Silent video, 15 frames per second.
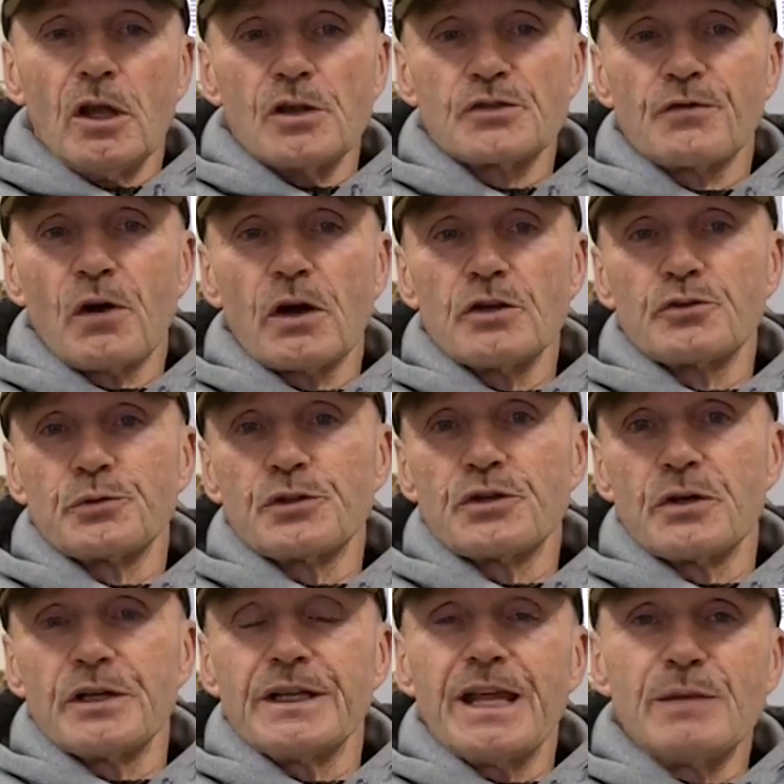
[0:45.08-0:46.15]
as far as
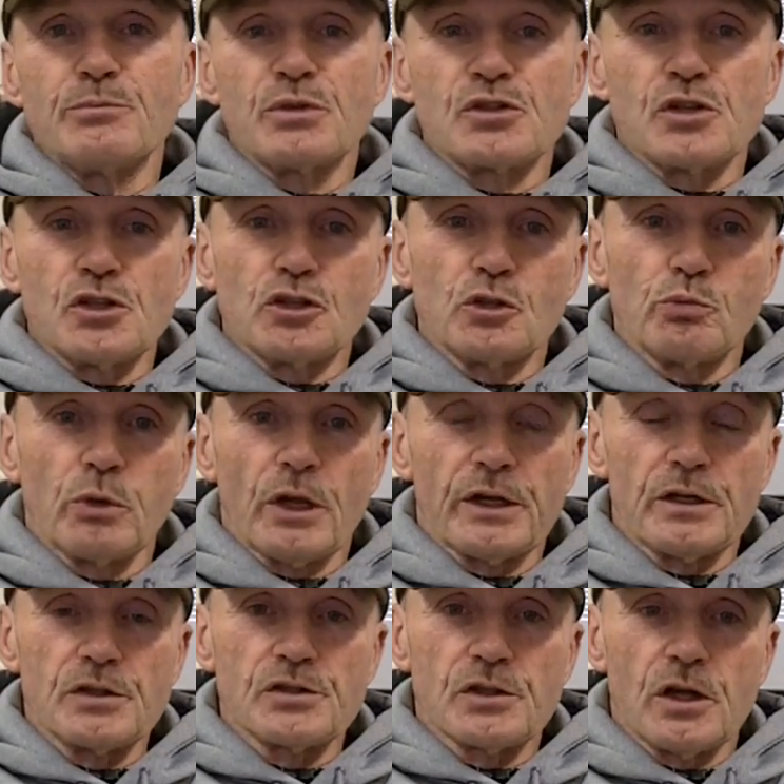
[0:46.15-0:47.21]
returning eight position
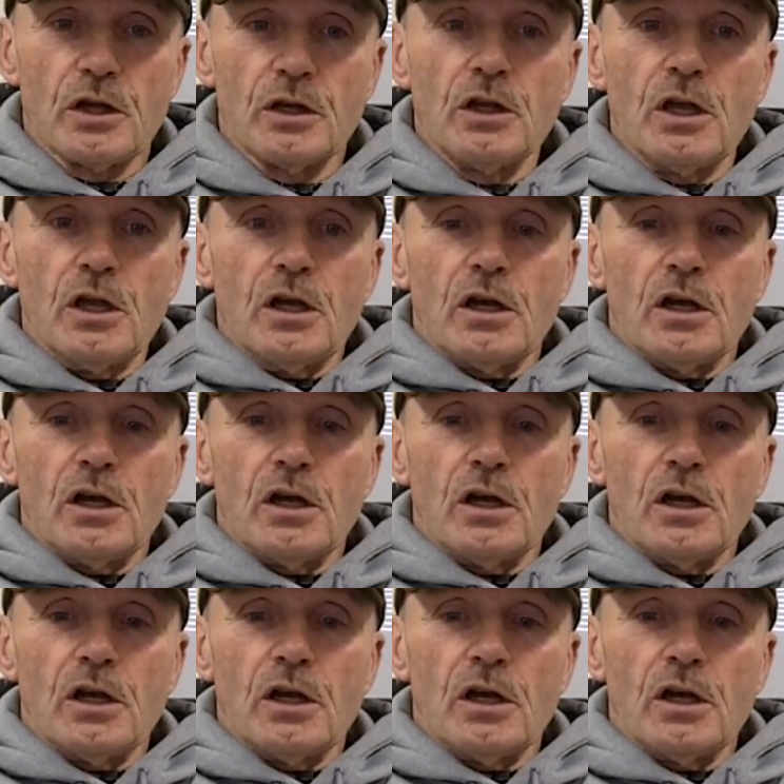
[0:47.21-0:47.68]
players, uh,